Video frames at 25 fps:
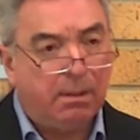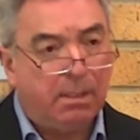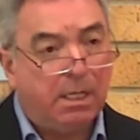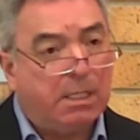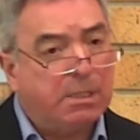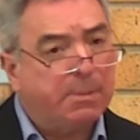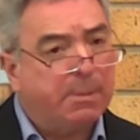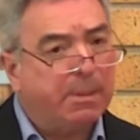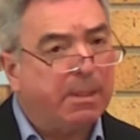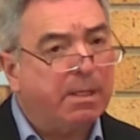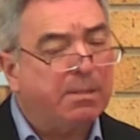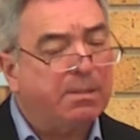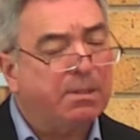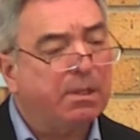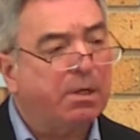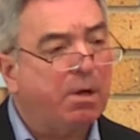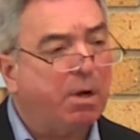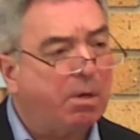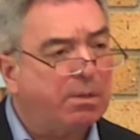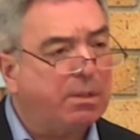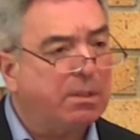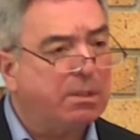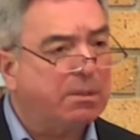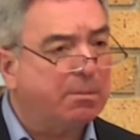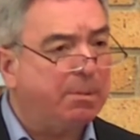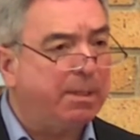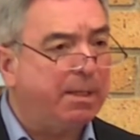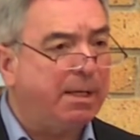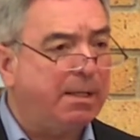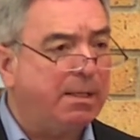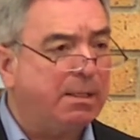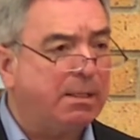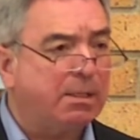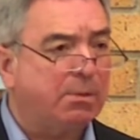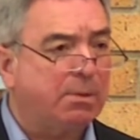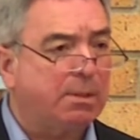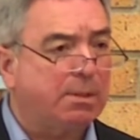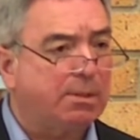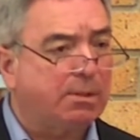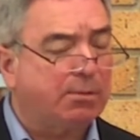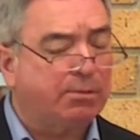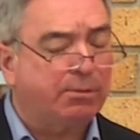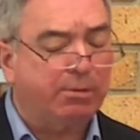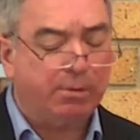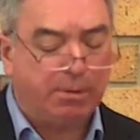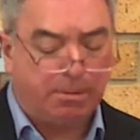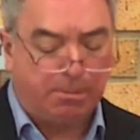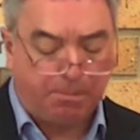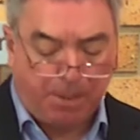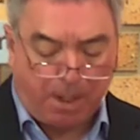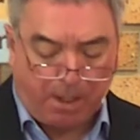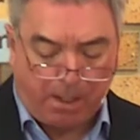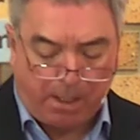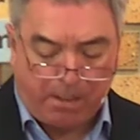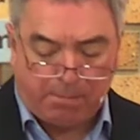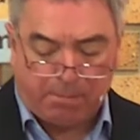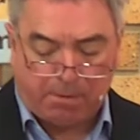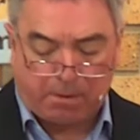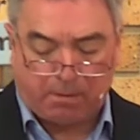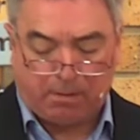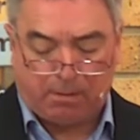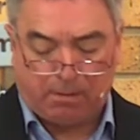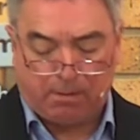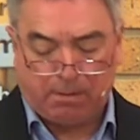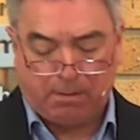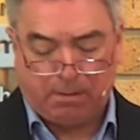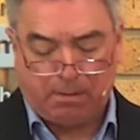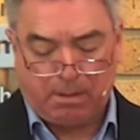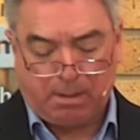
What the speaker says: It's because God speaks to us through the Bible,